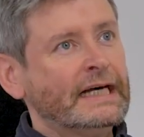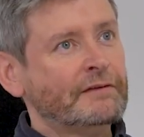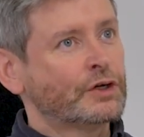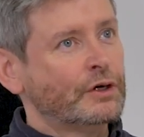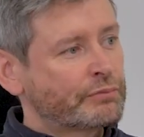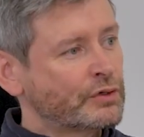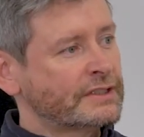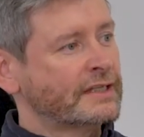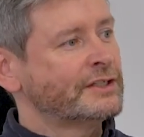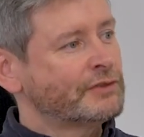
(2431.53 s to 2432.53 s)
Have you got
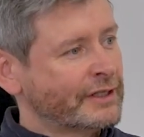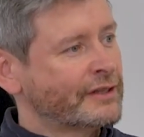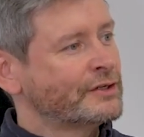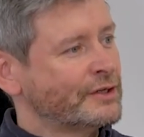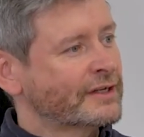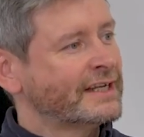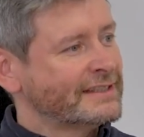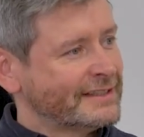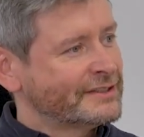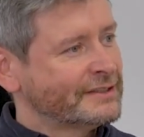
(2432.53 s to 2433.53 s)
processes running through your
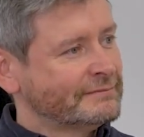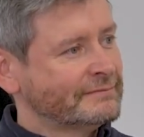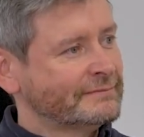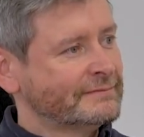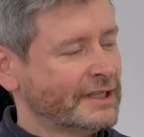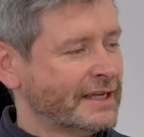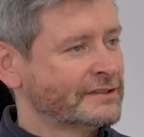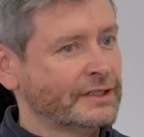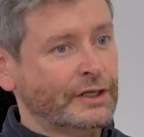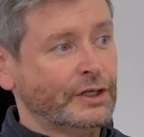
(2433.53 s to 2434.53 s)
organisation? Yes.